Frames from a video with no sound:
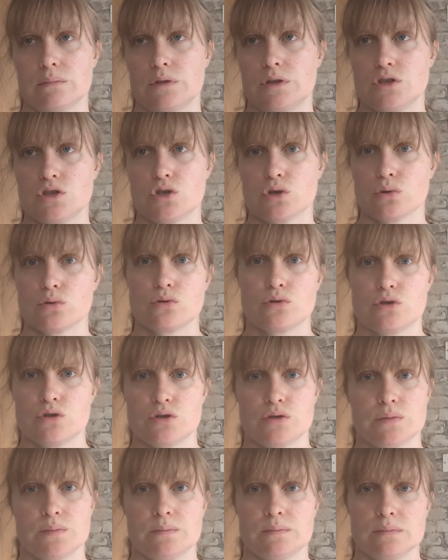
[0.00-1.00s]
the
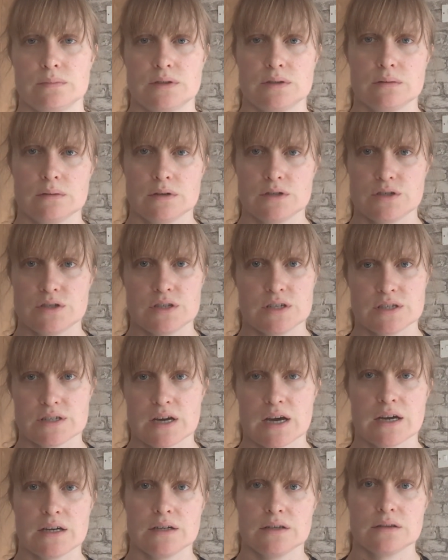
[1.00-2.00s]
judge has
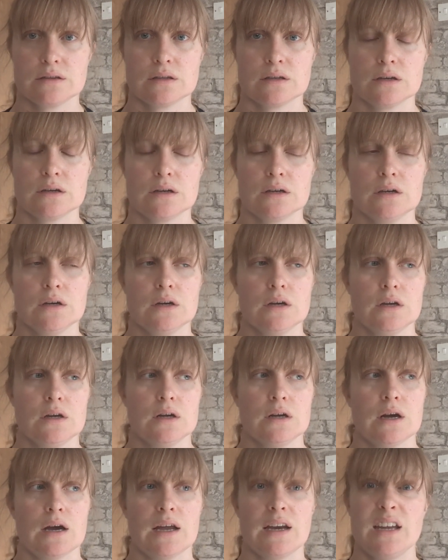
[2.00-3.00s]
decided that
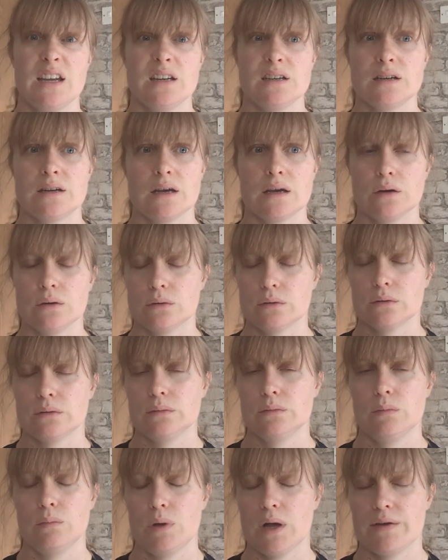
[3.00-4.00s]
I needed it
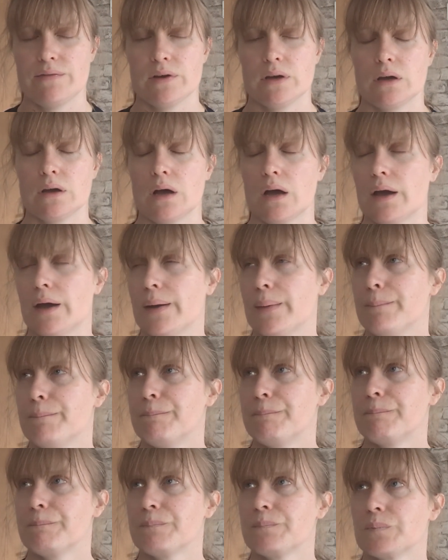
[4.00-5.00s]
or whatever.
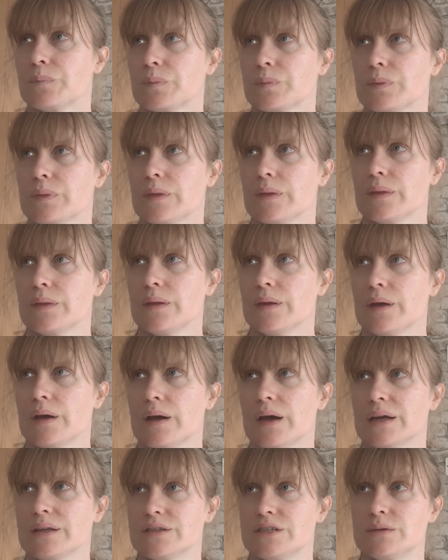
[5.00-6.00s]

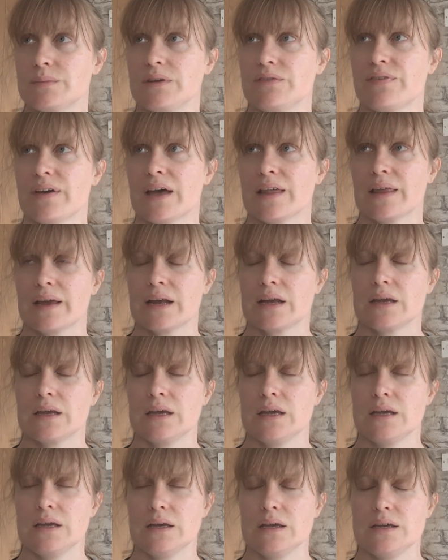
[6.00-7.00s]
And to be fair, like,
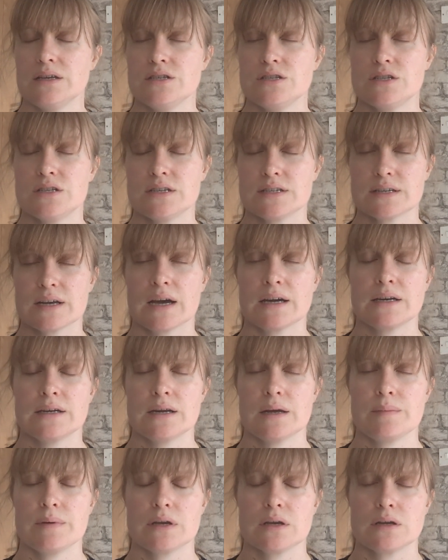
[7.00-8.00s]
he decided
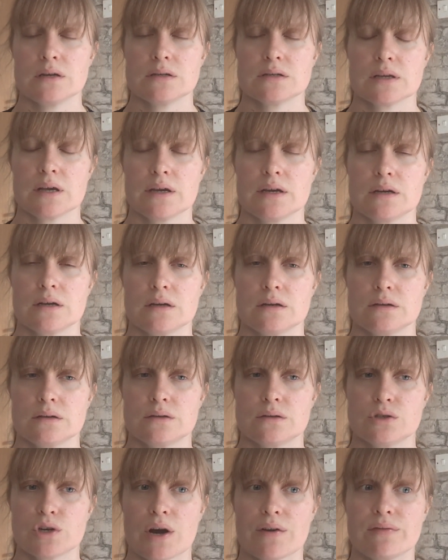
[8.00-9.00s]
it because, like,
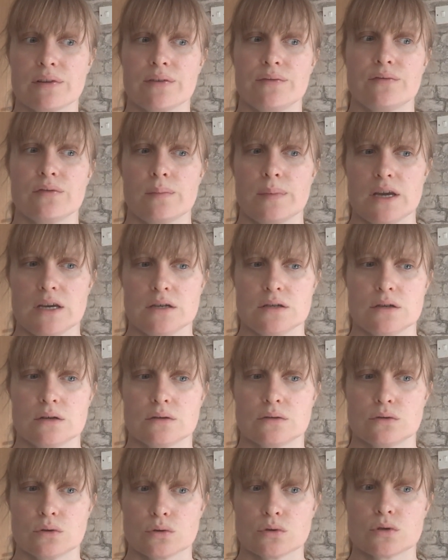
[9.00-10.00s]
traveling for me
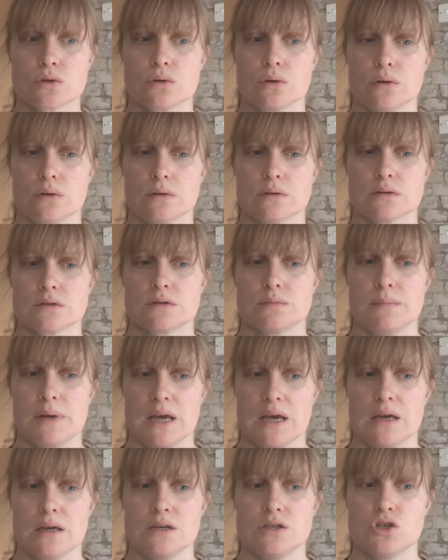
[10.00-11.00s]
does cause
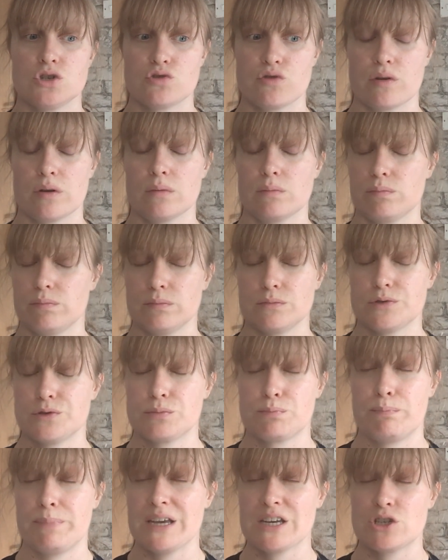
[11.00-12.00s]
me
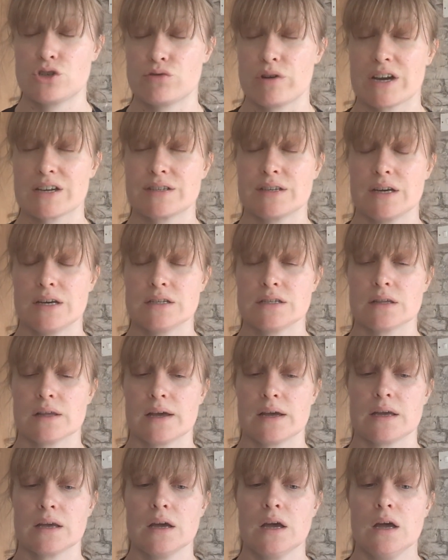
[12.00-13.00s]
big stresses,
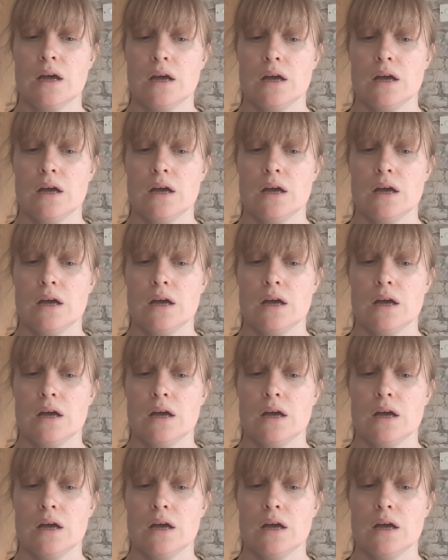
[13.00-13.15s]
like,